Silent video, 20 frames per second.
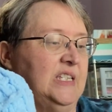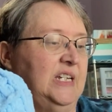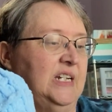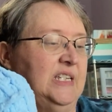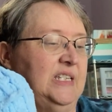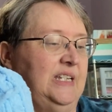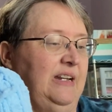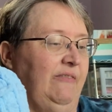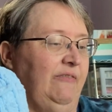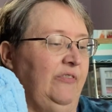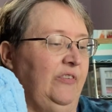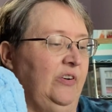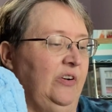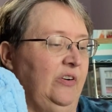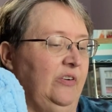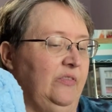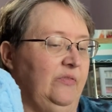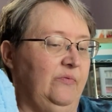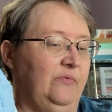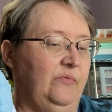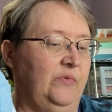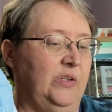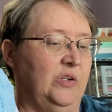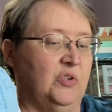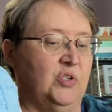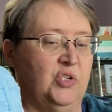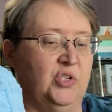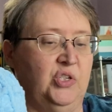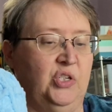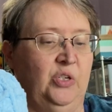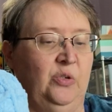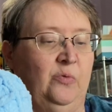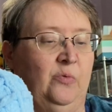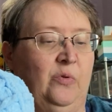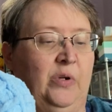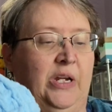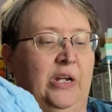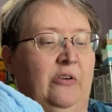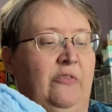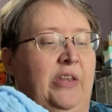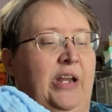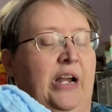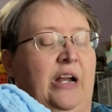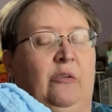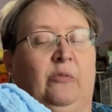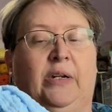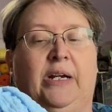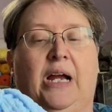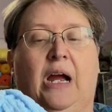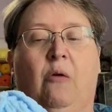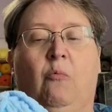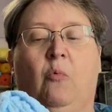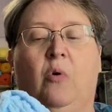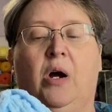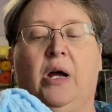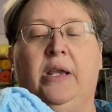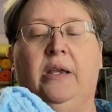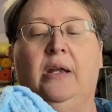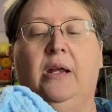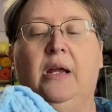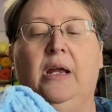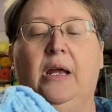except for there's 2 here that I only got 1.